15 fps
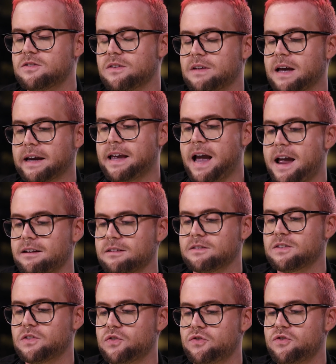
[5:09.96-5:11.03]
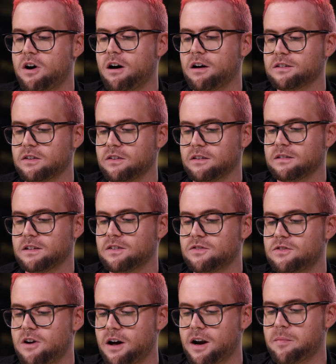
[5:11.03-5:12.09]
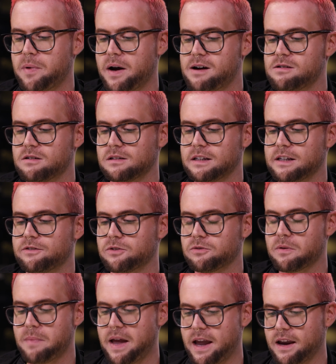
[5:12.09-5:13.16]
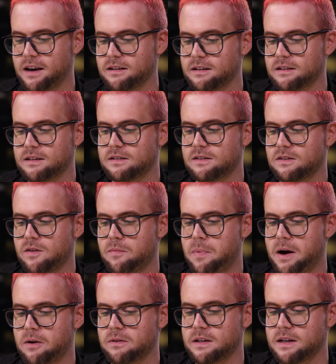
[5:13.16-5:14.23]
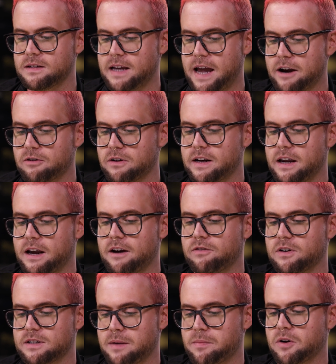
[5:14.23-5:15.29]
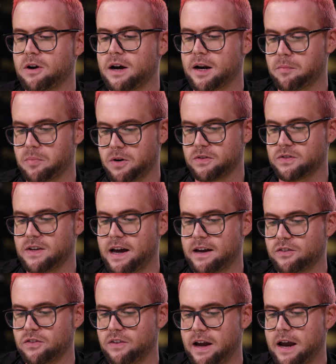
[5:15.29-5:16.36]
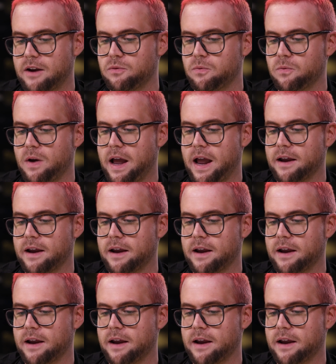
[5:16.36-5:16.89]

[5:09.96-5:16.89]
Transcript: is, again, this is not about Leave or Remain. This is about the integrity of our democratic process and